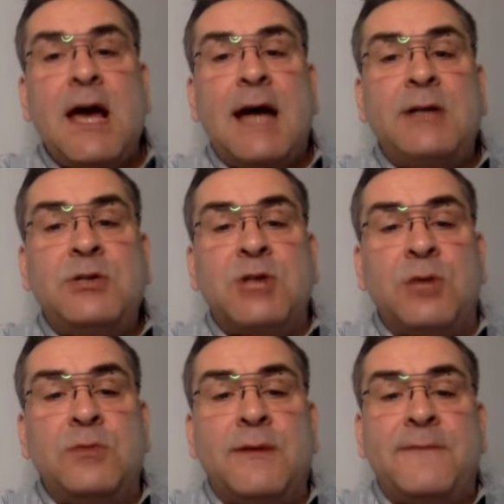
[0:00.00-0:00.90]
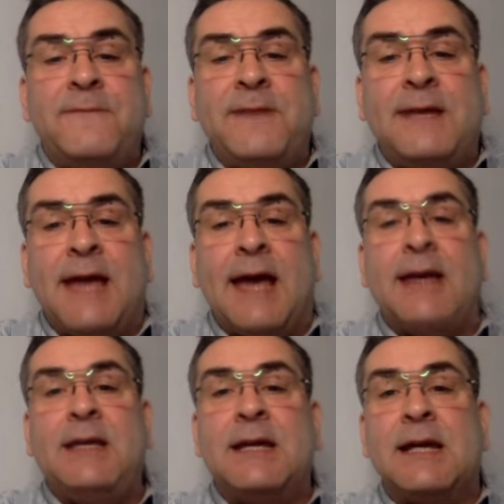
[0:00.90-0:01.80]
And don't forget
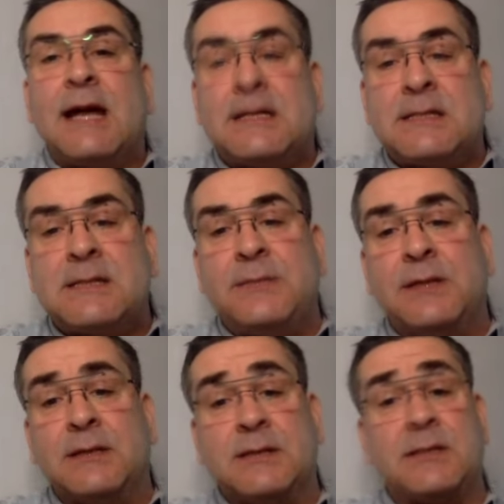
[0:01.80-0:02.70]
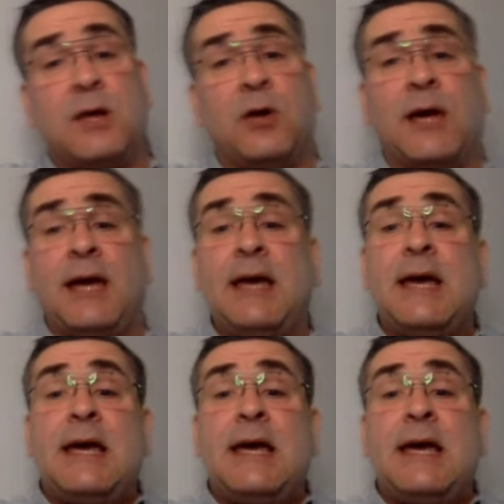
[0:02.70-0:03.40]
your customers, okay?